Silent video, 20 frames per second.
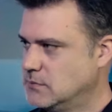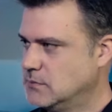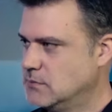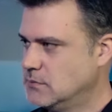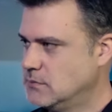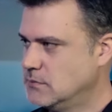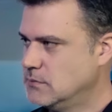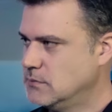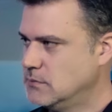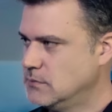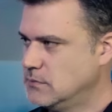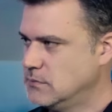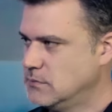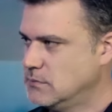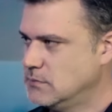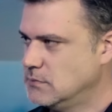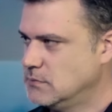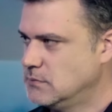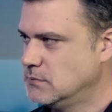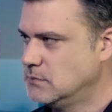
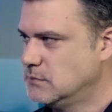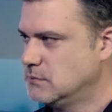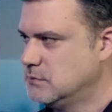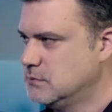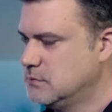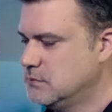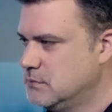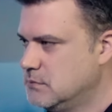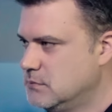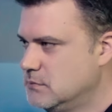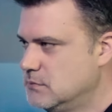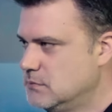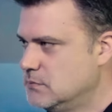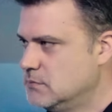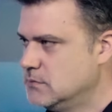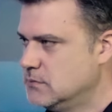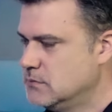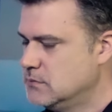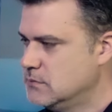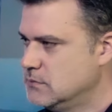
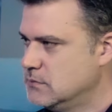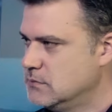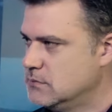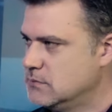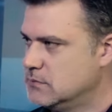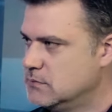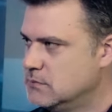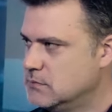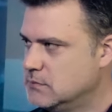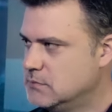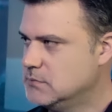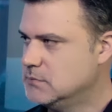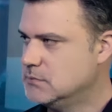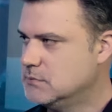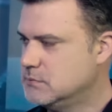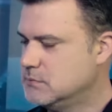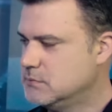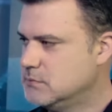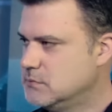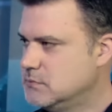
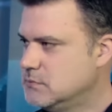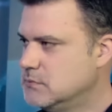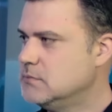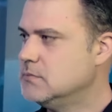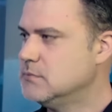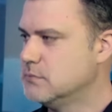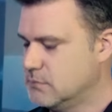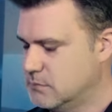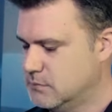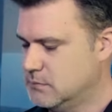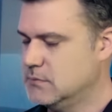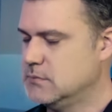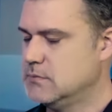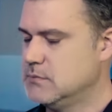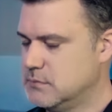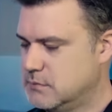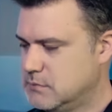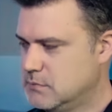This person isn't speaking.